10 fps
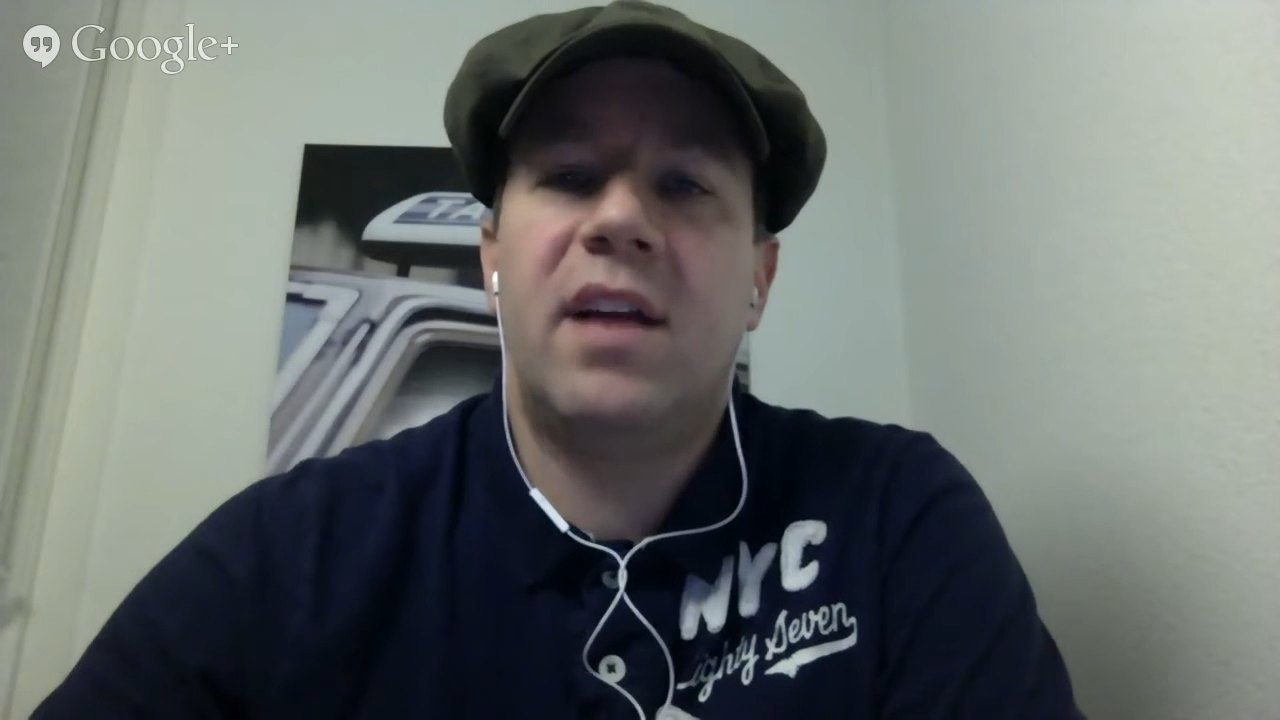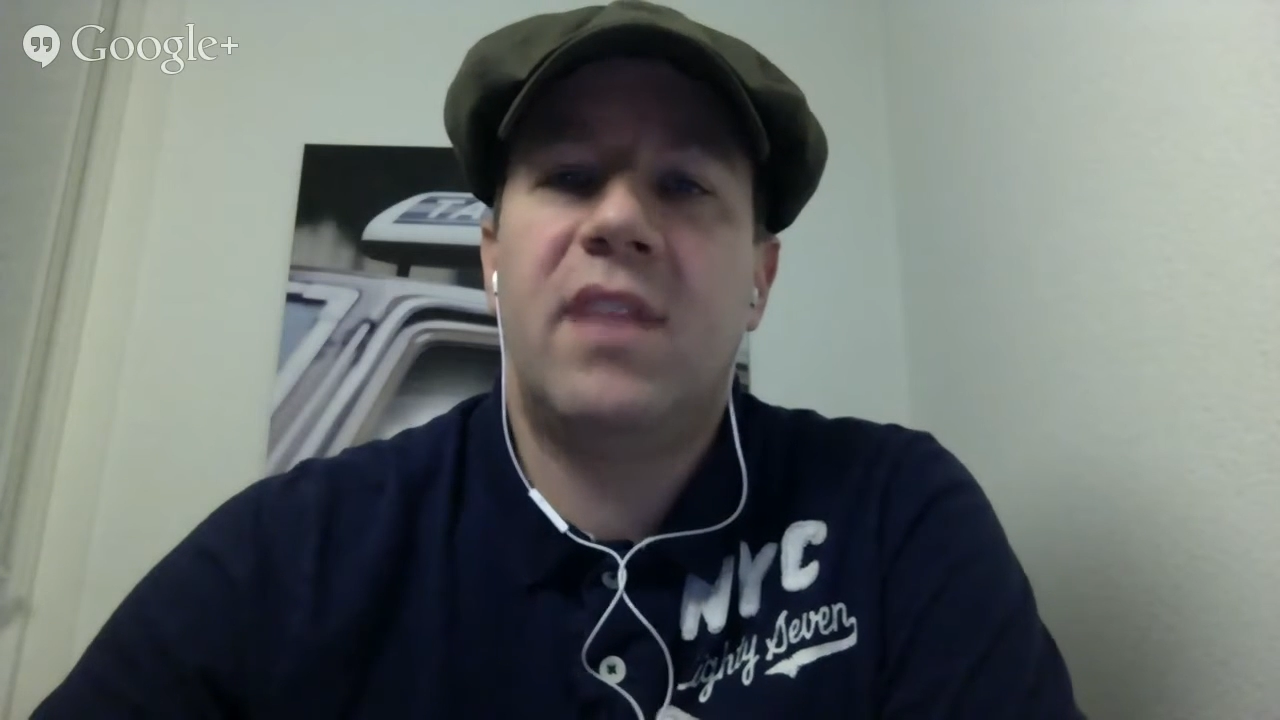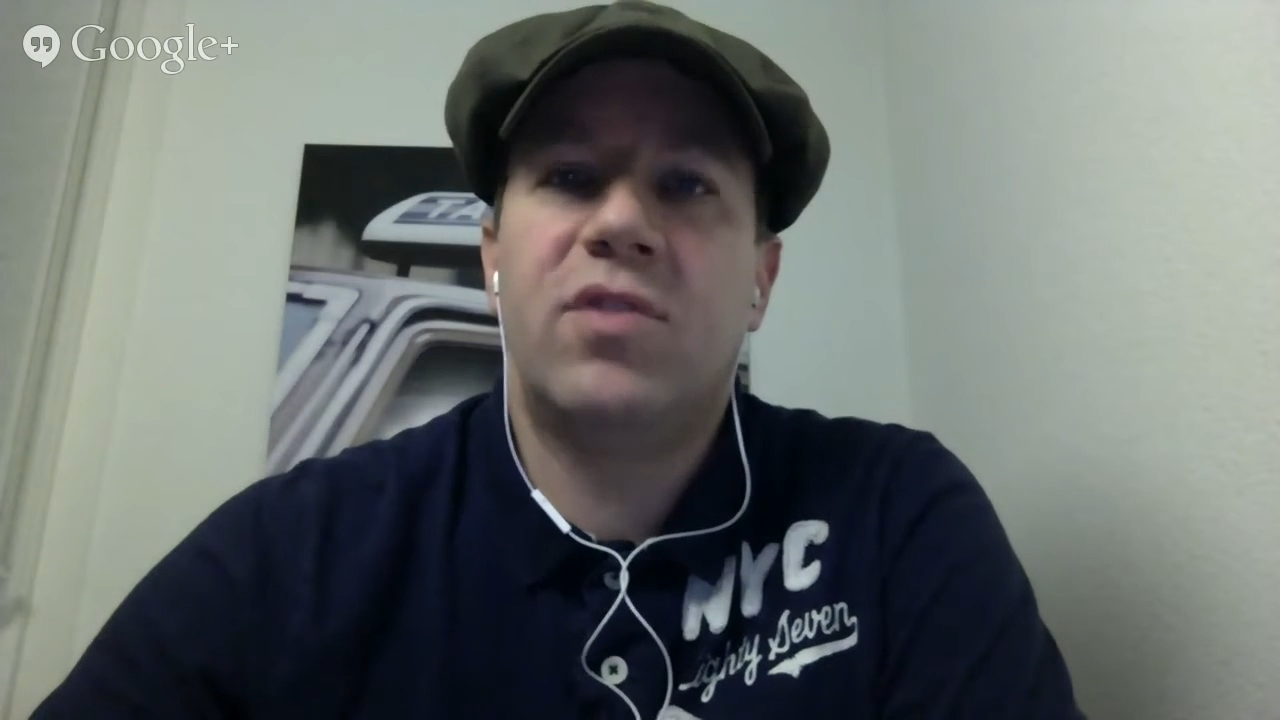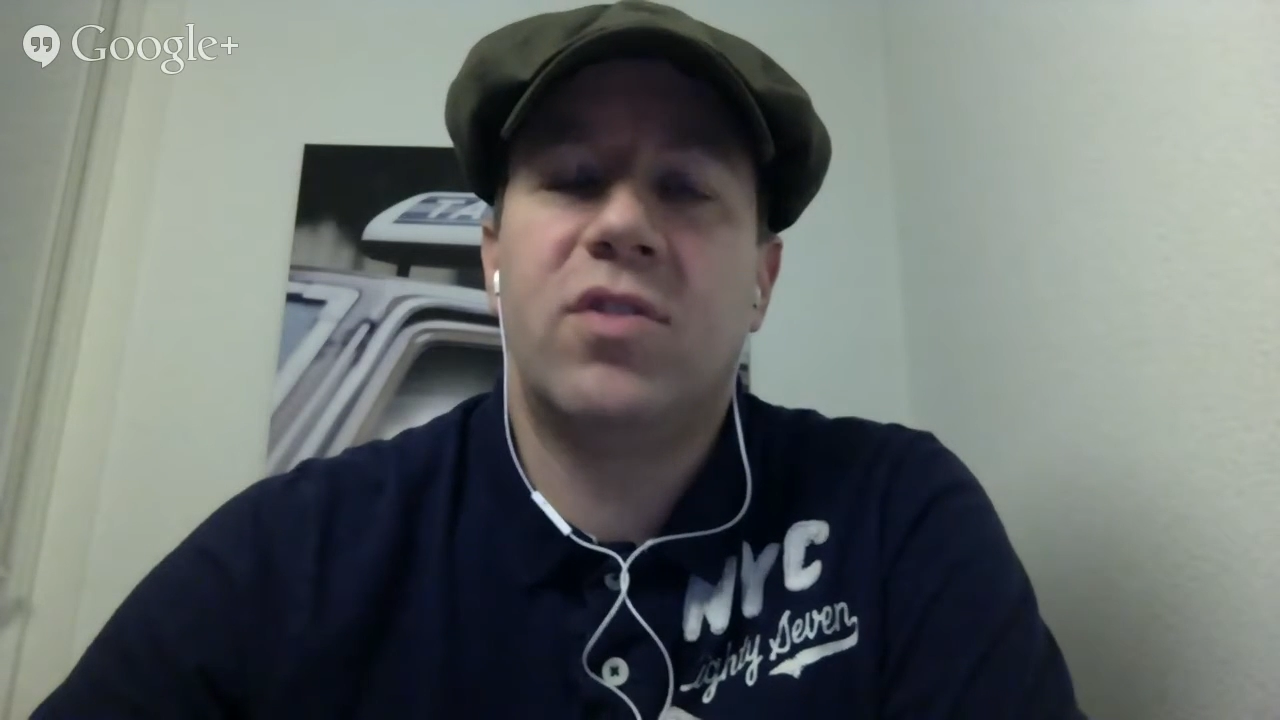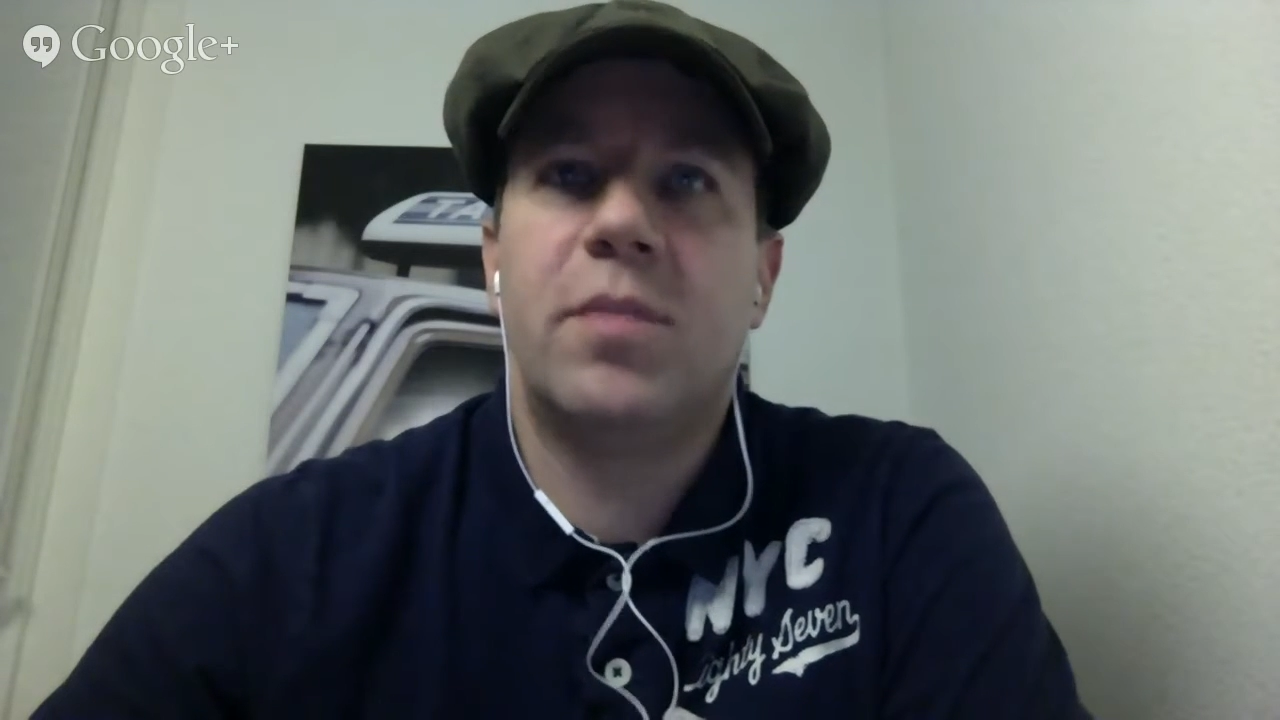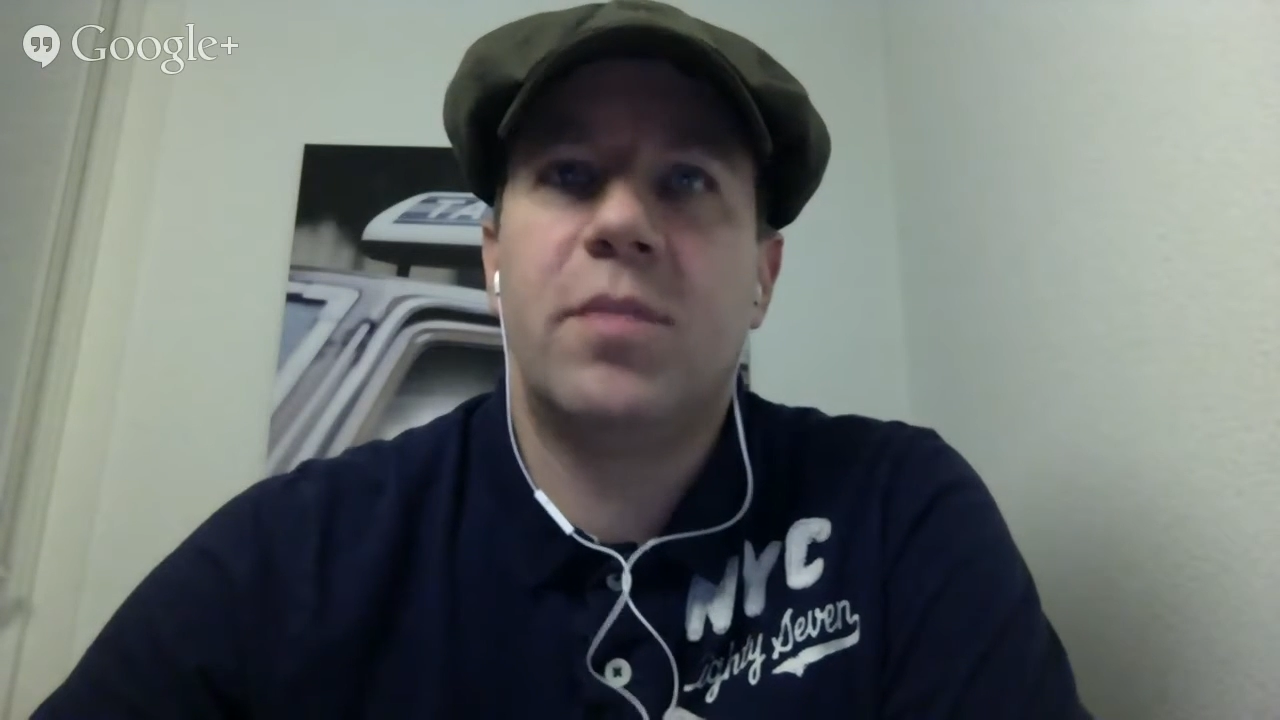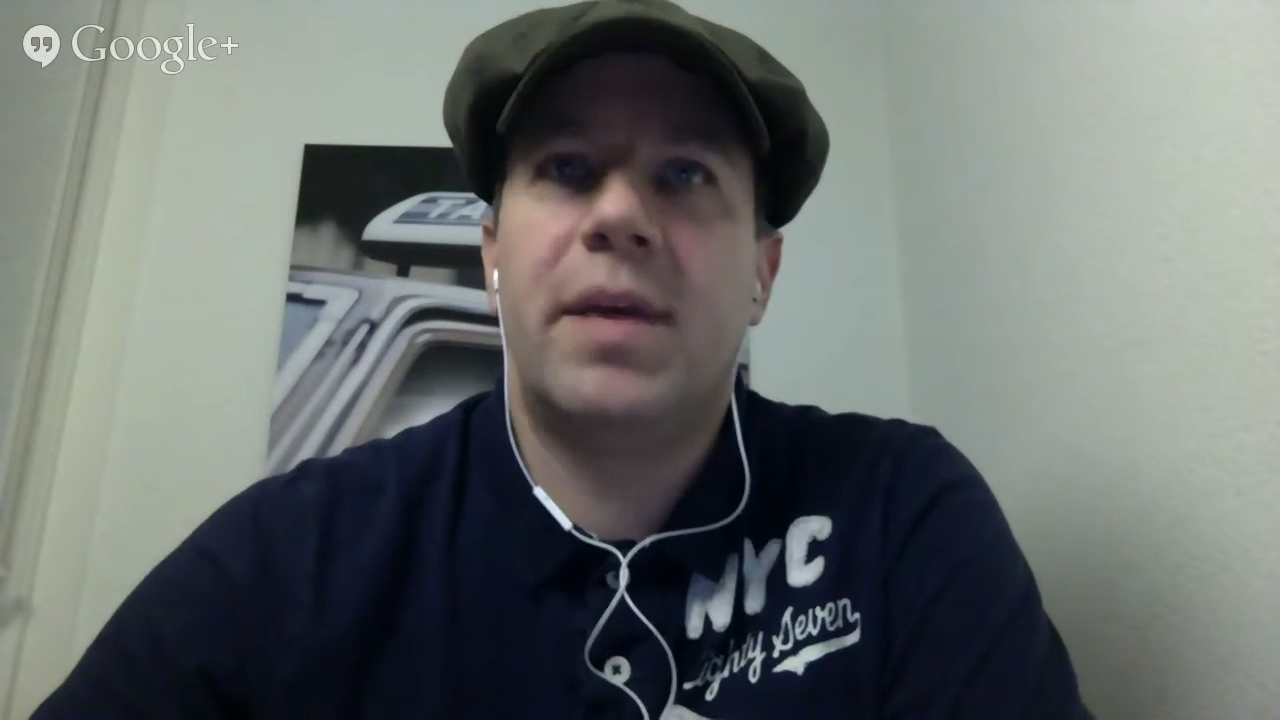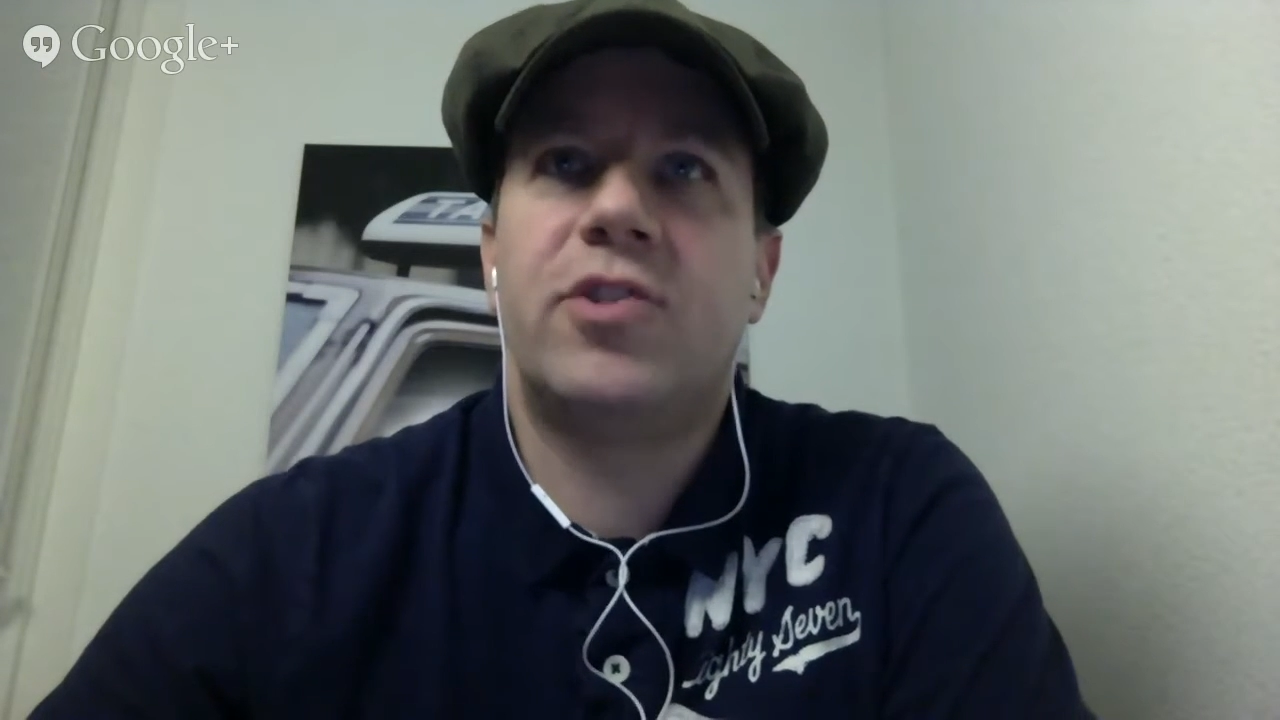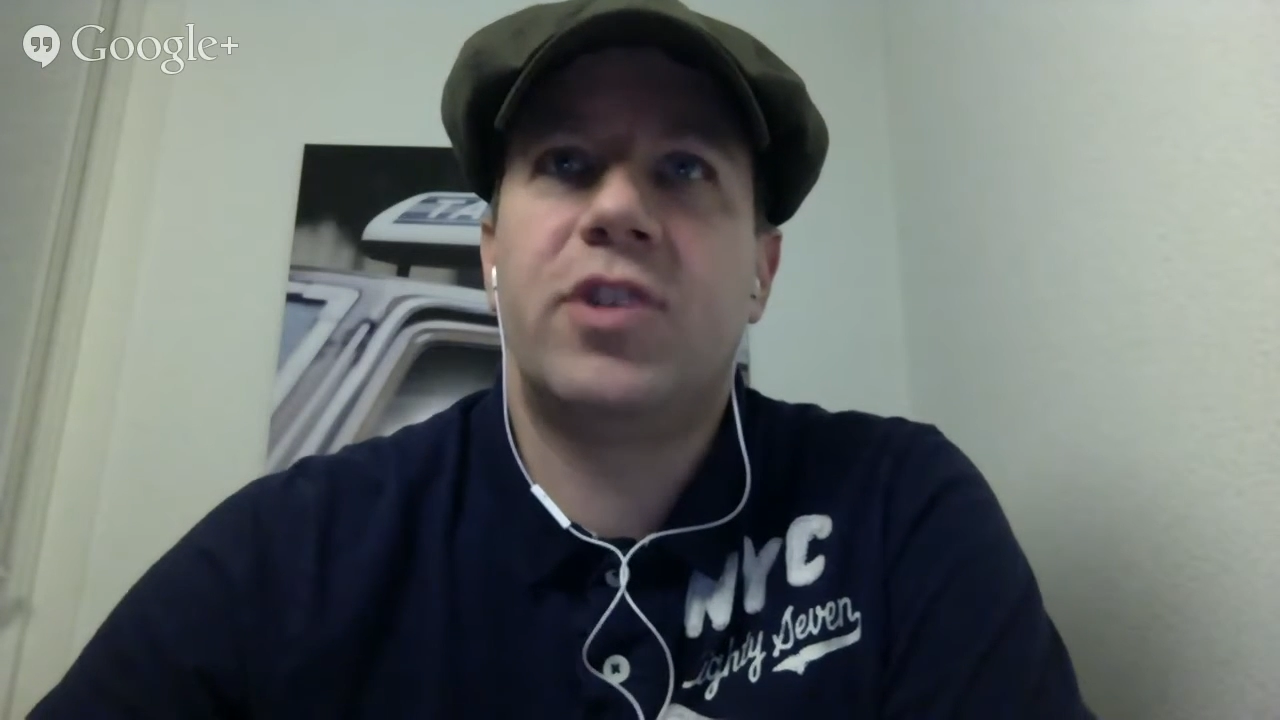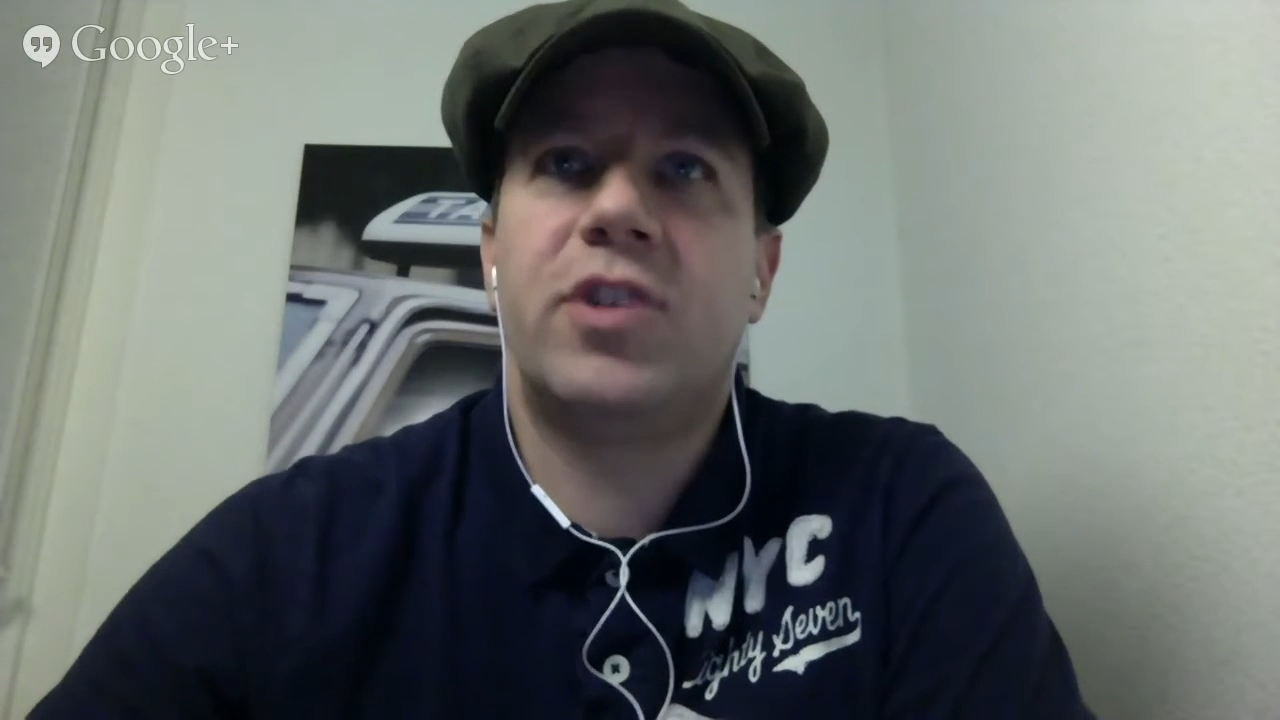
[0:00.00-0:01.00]
not imagine
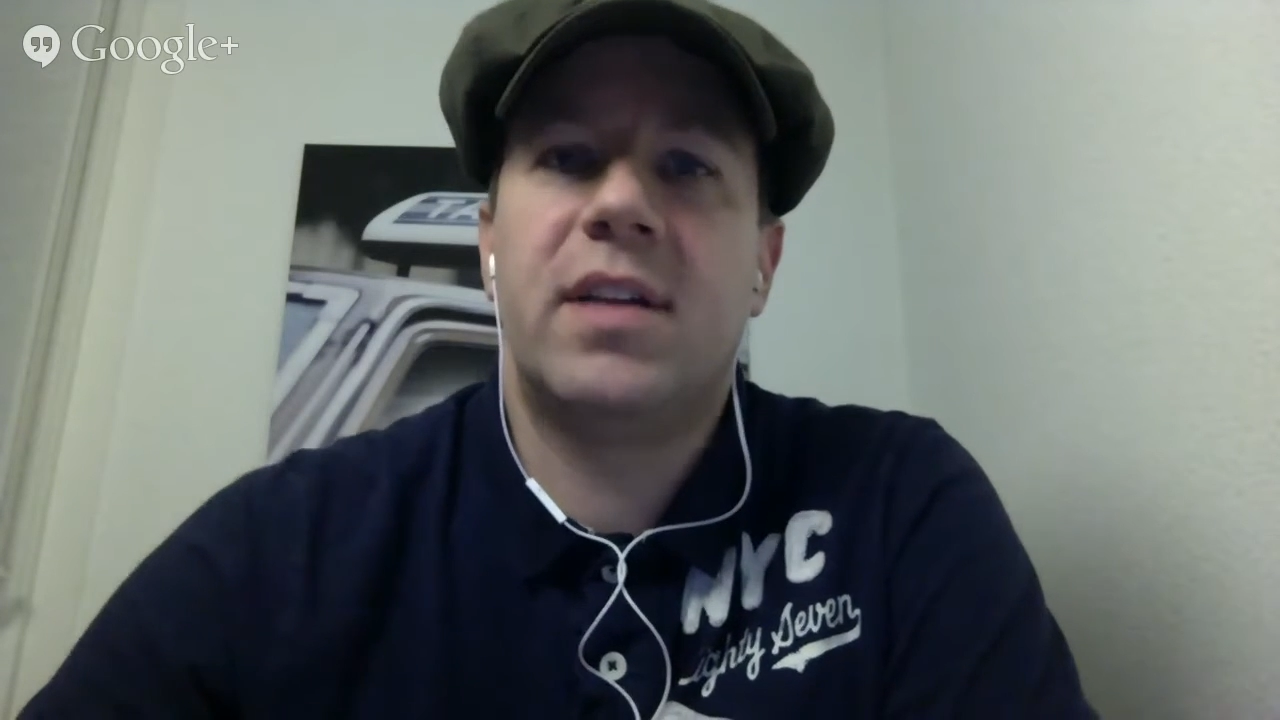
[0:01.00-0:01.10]
that